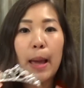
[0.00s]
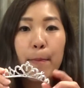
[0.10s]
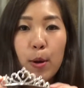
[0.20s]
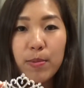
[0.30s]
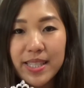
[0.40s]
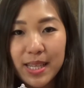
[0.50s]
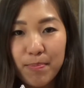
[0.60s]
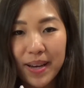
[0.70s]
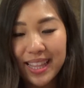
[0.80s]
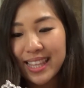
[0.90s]
I purposely
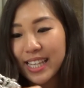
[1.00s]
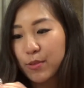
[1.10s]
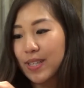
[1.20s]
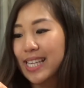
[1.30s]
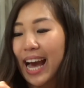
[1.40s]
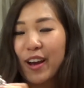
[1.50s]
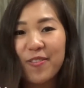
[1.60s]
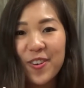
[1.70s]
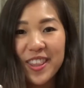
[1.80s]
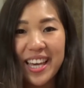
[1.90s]
picked these ones out
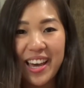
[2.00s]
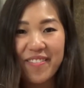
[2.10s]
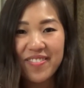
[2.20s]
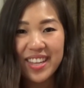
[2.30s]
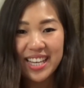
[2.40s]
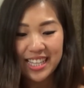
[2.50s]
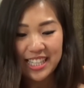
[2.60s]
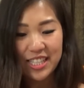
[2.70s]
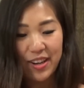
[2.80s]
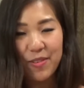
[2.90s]
for them.
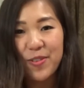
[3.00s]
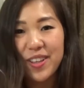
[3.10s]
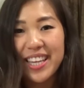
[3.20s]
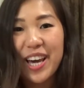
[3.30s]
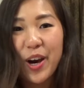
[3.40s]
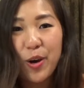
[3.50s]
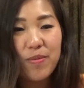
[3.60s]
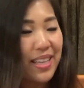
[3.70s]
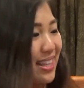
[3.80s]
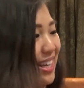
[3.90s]
So I really hope
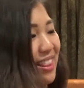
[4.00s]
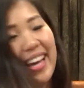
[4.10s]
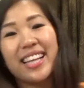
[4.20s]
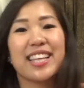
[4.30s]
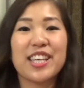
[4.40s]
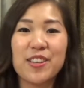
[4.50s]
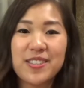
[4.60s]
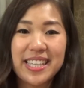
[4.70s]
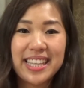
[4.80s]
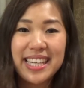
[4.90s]
that they like
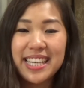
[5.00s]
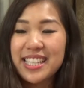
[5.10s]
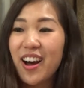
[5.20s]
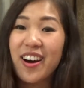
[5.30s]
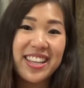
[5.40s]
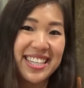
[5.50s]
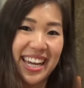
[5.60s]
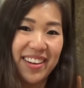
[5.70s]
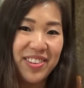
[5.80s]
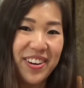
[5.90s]
using these on the
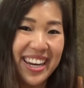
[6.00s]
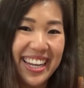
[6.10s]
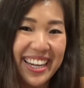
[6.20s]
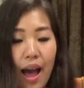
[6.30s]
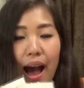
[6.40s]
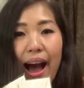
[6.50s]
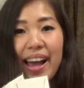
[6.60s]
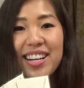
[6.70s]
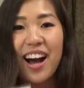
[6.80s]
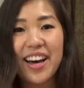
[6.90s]
day of the wedding.
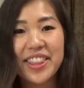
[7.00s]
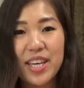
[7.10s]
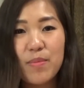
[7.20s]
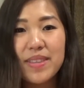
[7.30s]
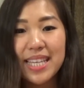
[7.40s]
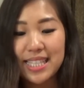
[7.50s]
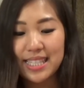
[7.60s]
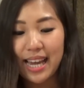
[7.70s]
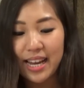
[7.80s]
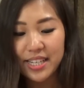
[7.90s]
I got them the
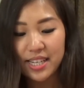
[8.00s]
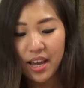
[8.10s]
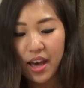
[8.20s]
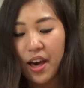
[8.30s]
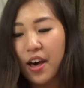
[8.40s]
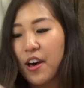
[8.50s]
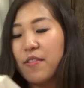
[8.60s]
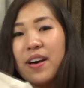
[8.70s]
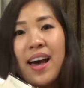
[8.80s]
set of